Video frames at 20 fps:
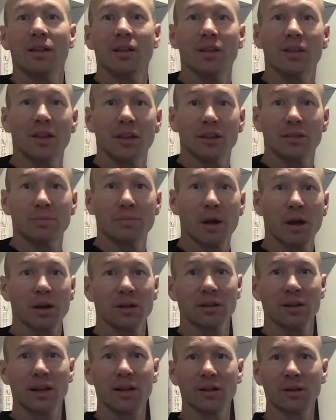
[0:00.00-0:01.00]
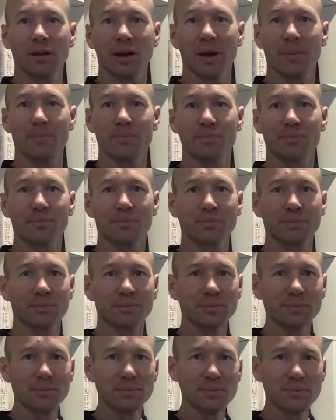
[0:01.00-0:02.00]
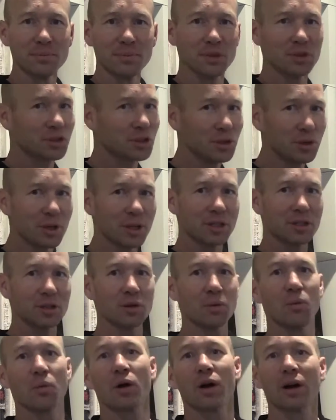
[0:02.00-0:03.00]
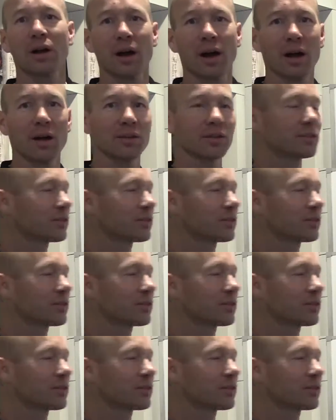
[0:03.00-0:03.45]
this parallelogram. So you get to work on